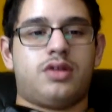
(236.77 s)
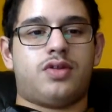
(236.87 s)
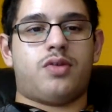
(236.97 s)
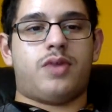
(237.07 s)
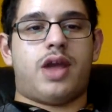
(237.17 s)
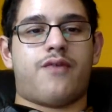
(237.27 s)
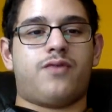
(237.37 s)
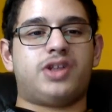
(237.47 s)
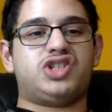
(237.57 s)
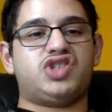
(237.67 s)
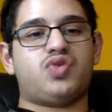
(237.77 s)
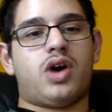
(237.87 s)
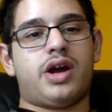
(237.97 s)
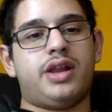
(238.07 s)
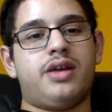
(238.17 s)
So we have Rich
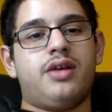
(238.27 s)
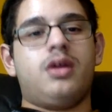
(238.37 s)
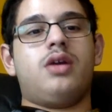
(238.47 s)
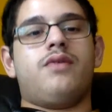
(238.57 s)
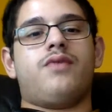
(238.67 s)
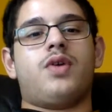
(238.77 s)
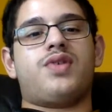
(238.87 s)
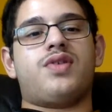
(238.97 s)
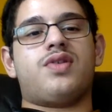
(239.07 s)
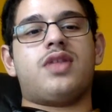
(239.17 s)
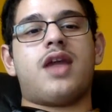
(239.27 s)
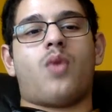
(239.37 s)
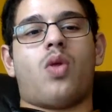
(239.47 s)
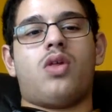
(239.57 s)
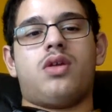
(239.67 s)
Swann versus Neville